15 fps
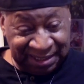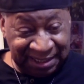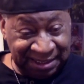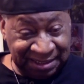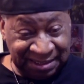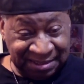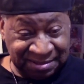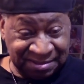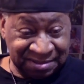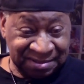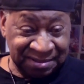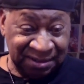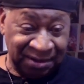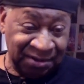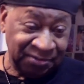and
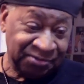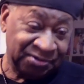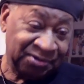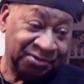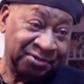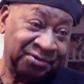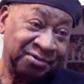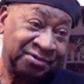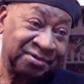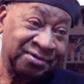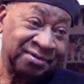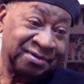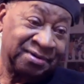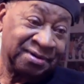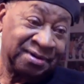it's also
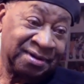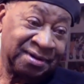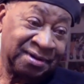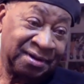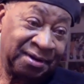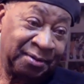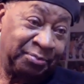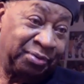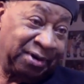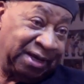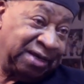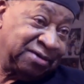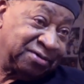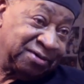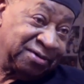a
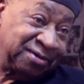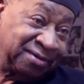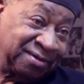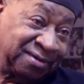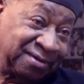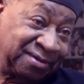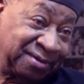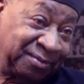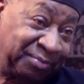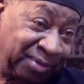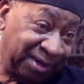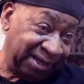pleasure to